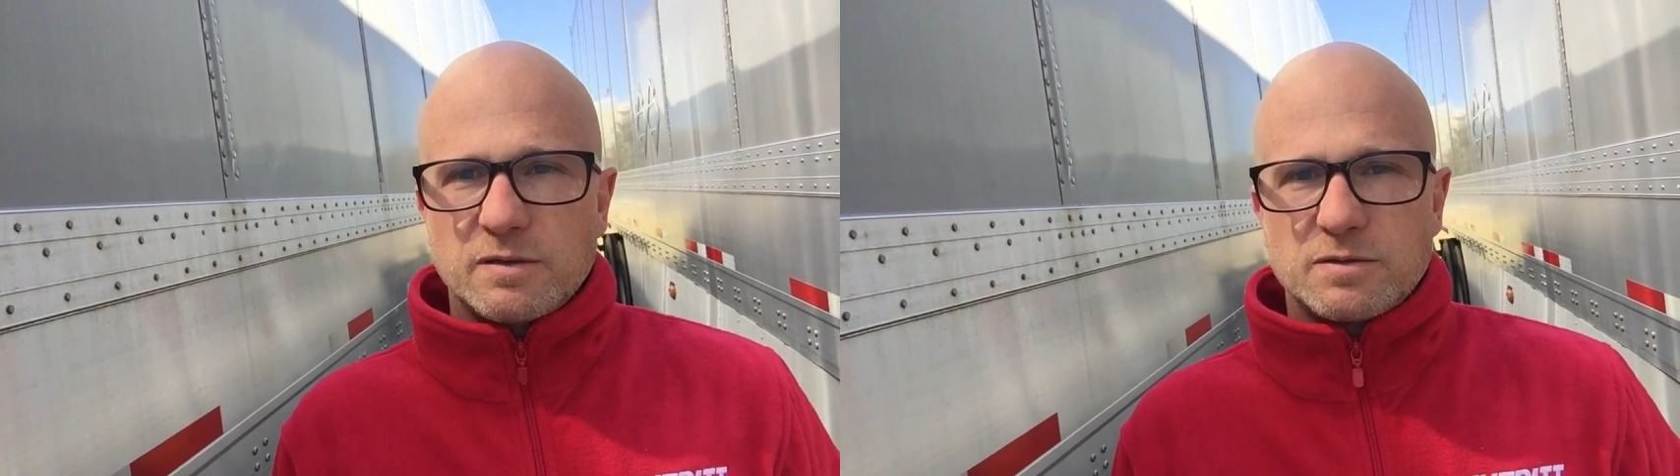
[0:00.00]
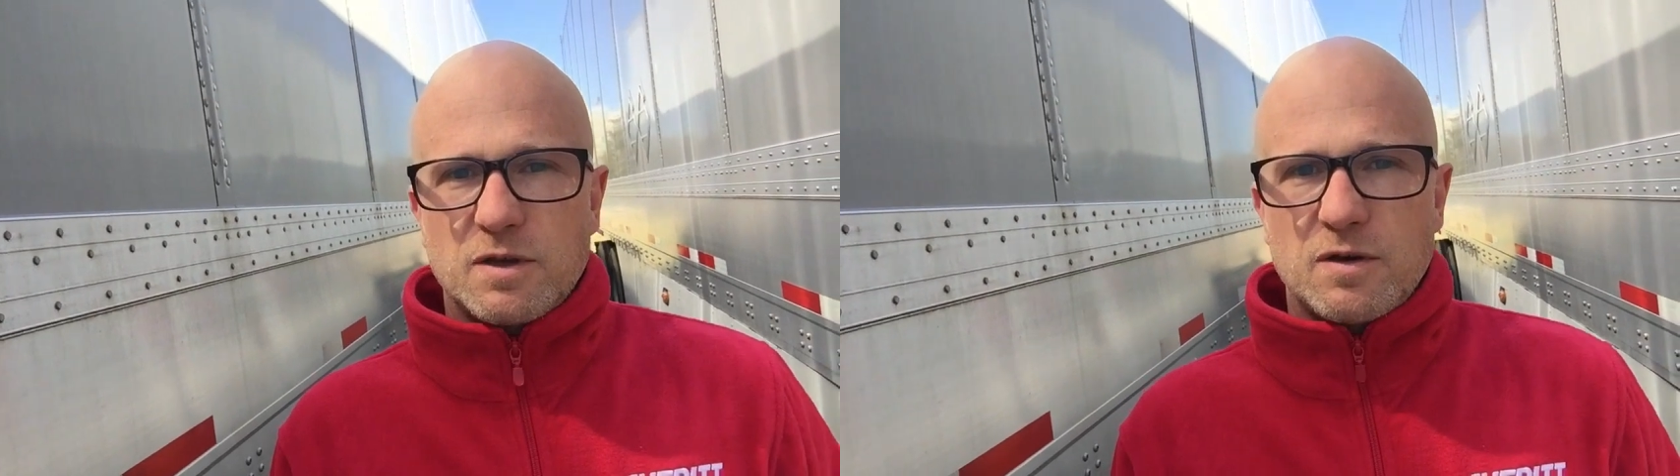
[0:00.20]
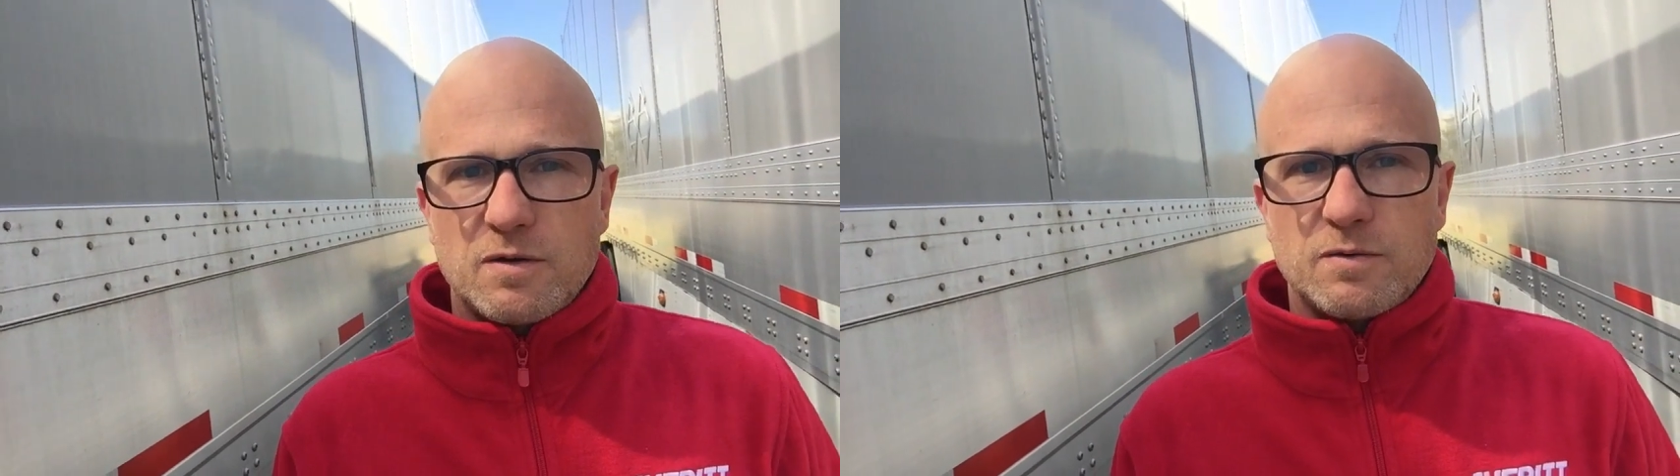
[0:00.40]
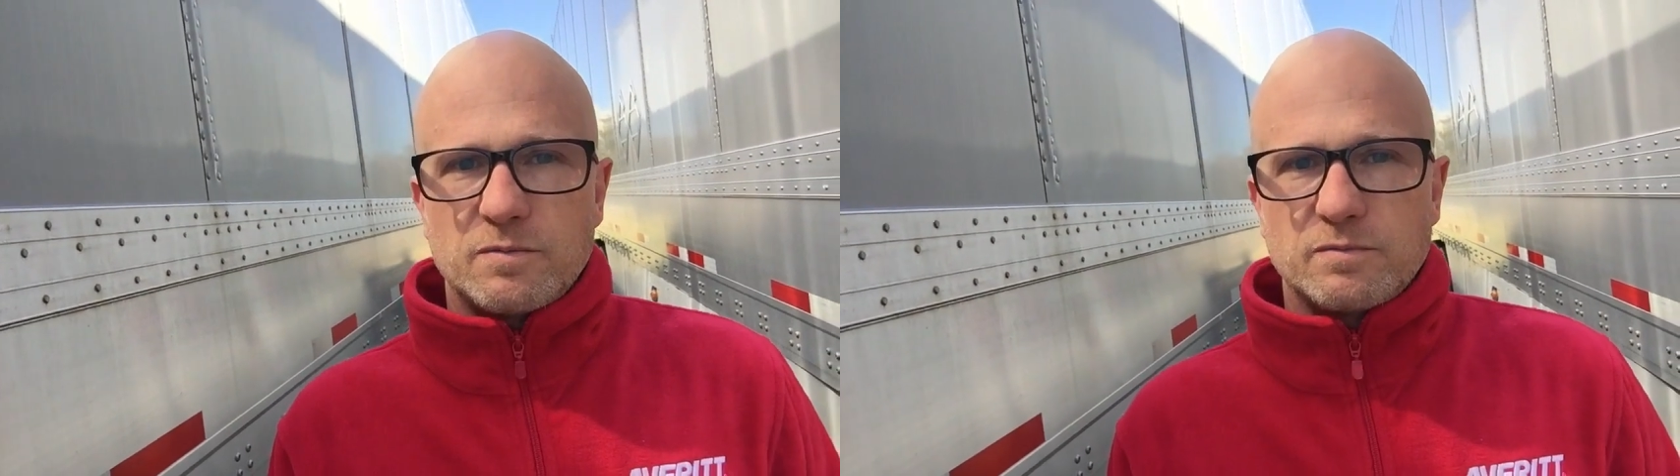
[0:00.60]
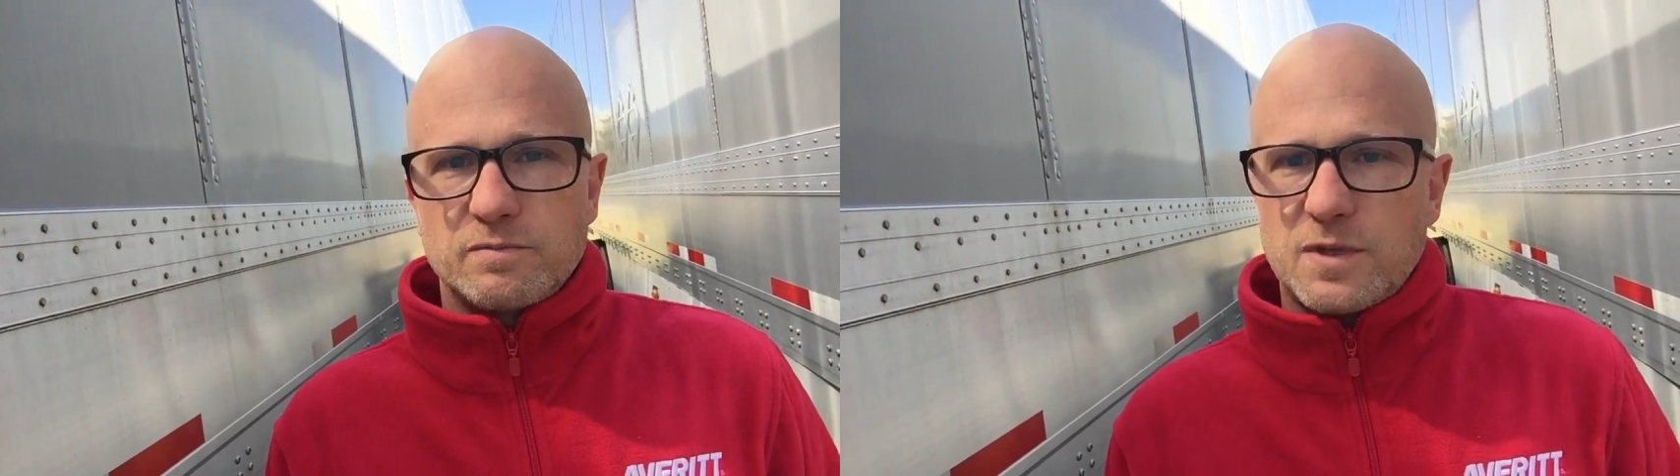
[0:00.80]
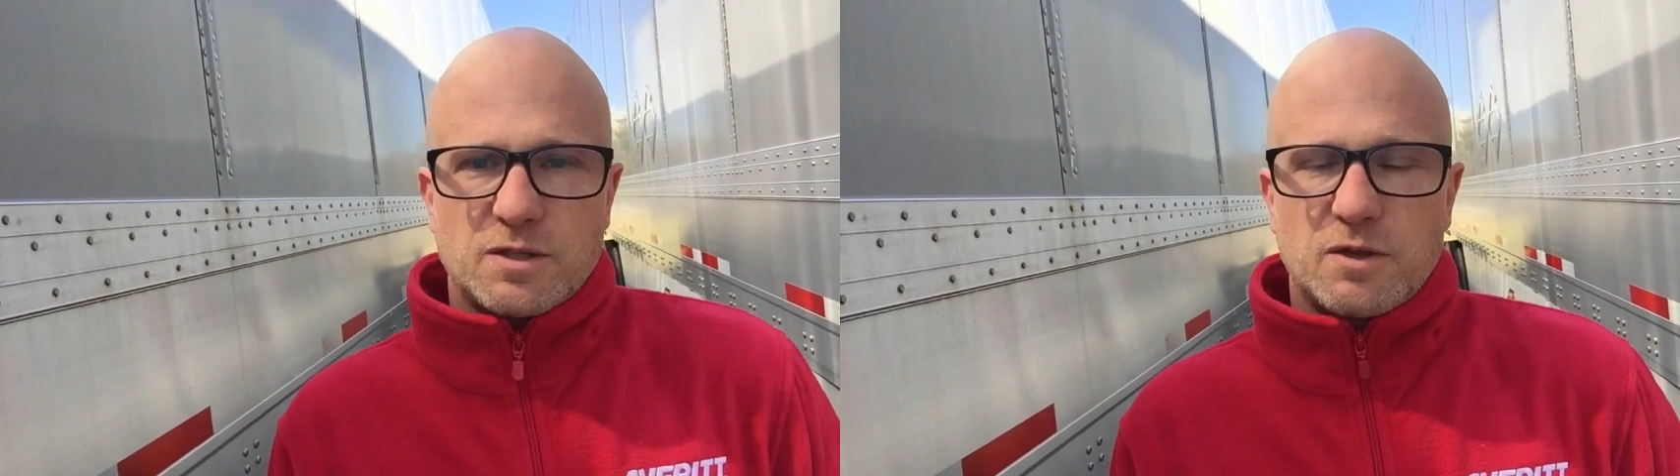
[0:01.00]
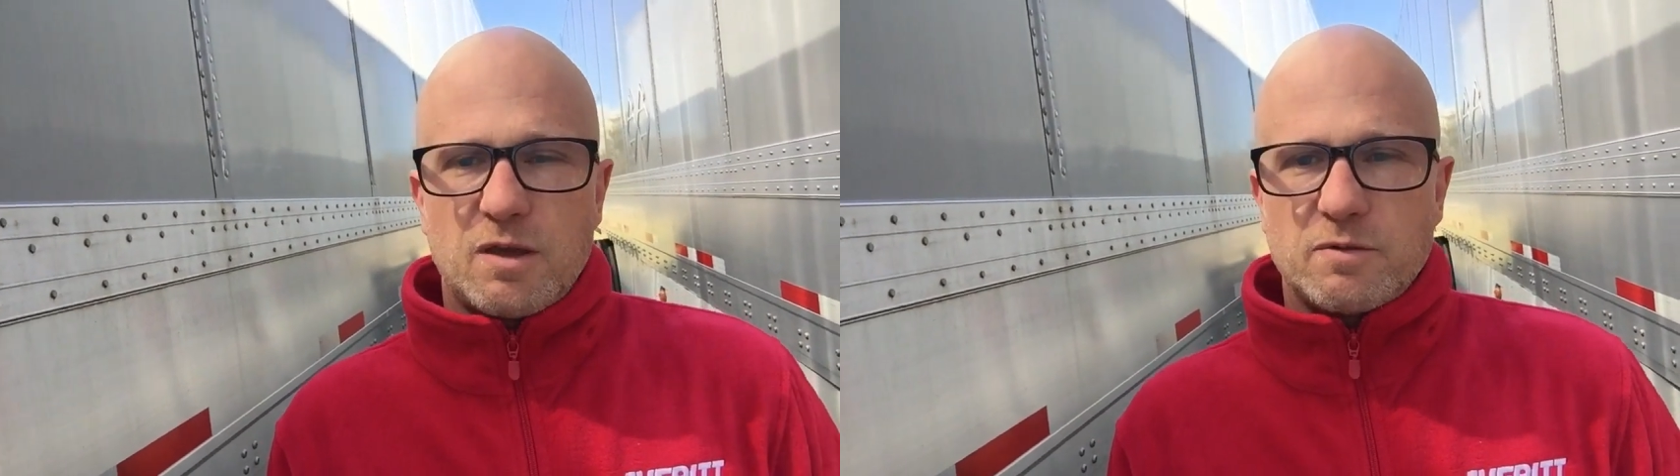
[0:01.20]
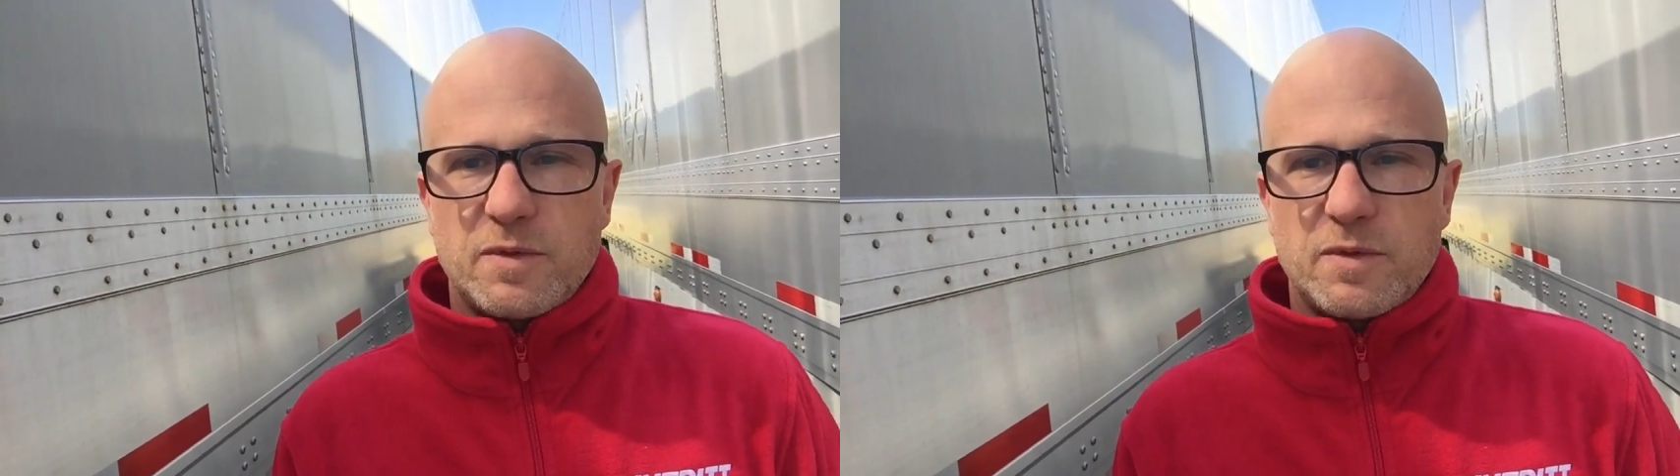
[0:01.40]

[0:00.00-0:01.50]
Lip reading: so that's okay